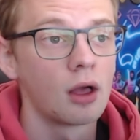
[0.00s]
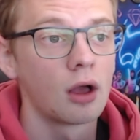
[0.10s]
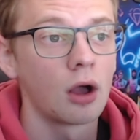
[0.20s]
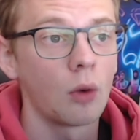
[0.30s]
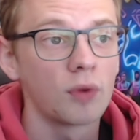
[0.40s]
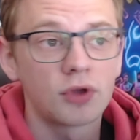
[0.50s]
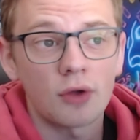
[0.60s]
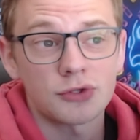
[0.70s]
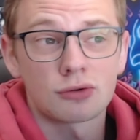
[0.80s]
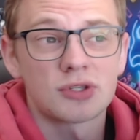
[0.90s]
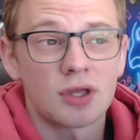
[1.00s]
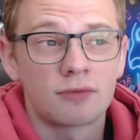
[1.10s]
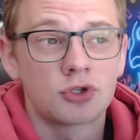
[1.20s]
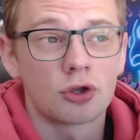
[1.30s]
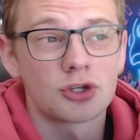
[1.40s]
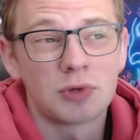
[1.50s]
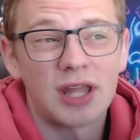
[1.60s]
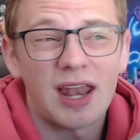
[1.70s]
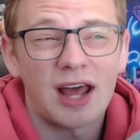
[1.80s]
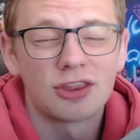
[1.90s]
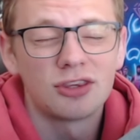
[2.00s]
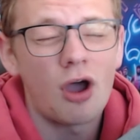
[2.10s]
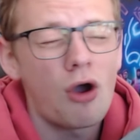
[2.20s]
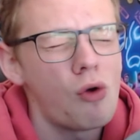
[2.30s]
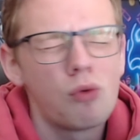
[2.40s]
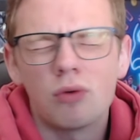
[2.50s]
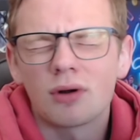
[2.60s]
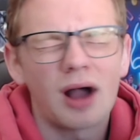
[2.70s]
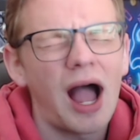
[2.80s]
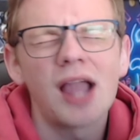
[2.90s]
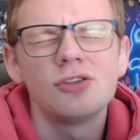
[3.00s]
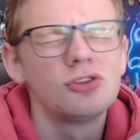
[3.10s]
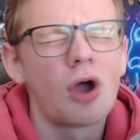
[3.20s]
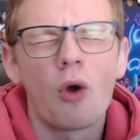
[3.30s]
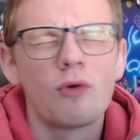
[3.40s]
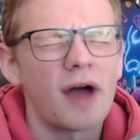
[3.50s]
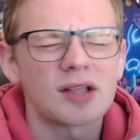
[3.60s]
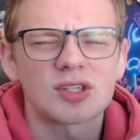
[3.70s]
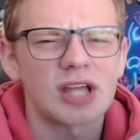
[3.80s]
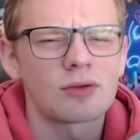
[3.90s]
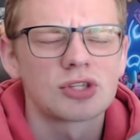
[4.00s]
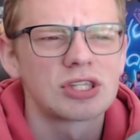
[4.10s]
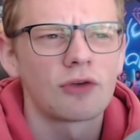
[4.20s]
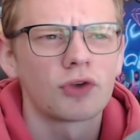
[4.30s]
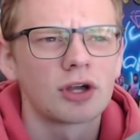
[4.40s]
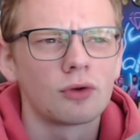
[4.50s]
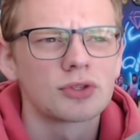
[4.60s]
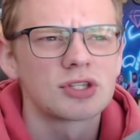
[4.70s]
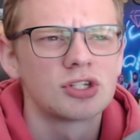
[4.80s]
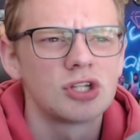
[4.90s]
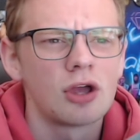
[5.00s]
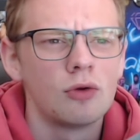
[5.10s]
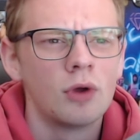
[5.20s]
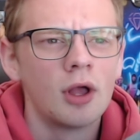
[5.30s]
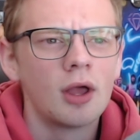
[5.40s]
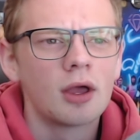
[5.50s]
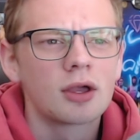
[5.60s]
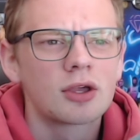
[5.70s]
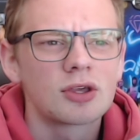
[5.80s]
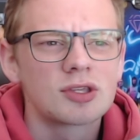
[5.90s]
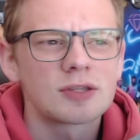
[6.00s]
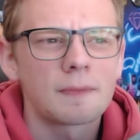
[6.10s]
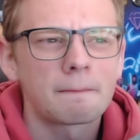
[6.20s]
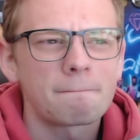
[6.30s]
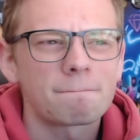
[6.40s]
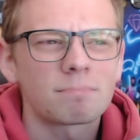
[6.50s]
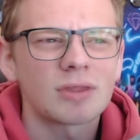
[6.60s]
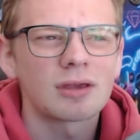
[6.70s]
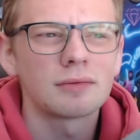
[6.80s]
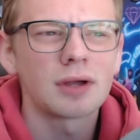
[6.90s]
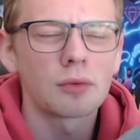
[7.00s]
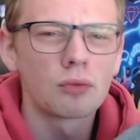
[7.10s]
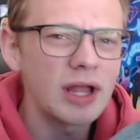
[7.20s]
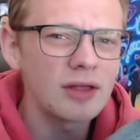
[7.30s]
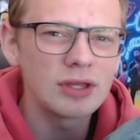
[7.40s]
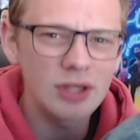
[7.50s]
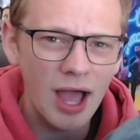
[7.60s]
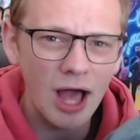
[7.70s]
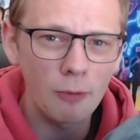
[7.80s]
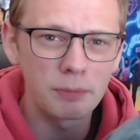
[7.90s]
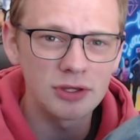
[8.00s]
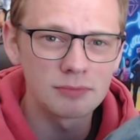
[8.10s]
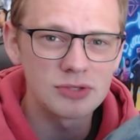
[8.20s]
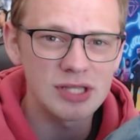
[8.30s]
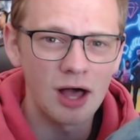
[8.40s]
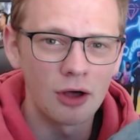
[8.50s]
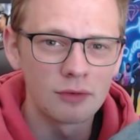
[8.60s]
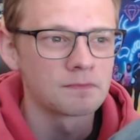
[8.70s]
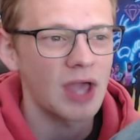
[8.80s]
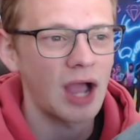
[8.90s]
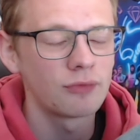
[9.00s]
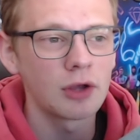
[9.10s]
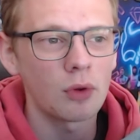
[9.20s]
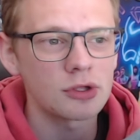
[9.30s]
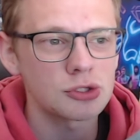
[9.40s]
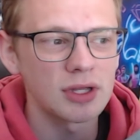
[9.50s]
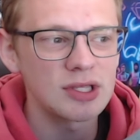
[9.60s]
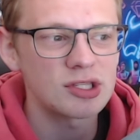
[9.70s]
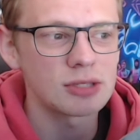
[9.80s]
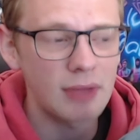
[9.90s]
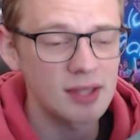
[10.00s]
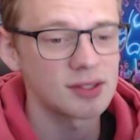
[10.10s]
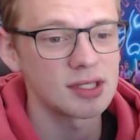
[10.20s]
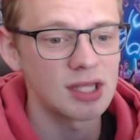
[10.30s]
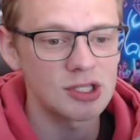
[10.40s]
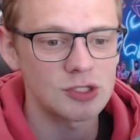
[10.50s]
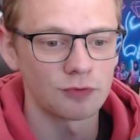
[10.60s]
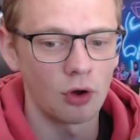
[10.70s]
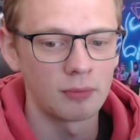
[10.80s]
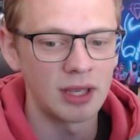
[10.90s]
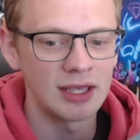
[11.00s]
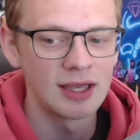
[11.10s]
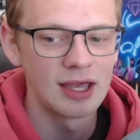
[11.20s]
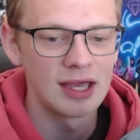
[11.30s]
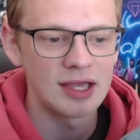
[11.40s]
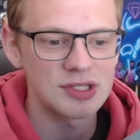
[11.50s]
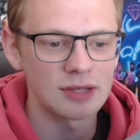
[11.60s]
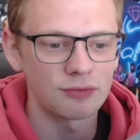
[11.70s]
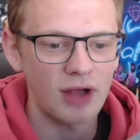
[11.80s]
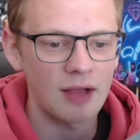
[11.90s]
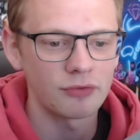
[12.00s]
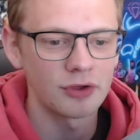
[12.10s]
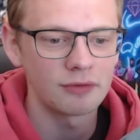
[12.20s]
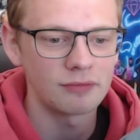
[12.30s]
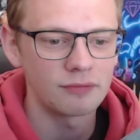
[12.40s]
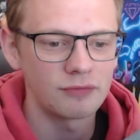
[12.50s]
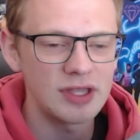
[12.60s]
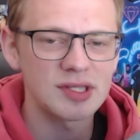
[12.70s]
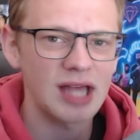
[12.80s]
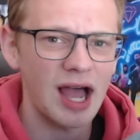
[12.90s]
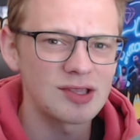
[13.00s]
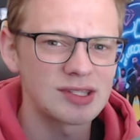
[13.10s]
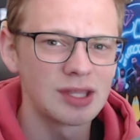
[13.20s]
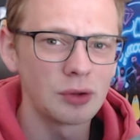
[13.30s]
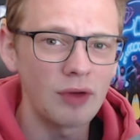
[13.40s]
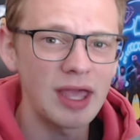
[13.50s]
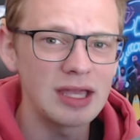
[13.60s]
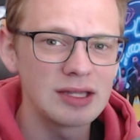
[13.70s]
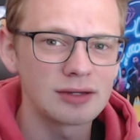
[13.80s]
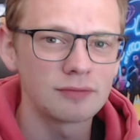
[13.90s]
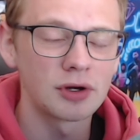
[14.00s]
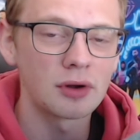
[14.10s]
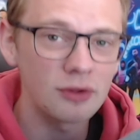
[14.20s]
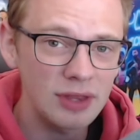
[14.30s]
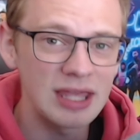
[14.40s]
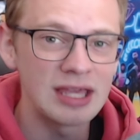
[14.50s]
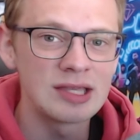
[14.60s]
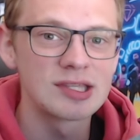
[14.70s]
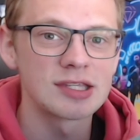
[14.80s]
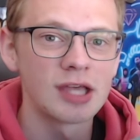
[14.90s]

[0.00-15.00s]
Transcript: We've got to reserve judgment, and I know that sounds difficult to do, because they're really not helping themselves. I think what's really cemented this for me is the fact that these guys delayed the release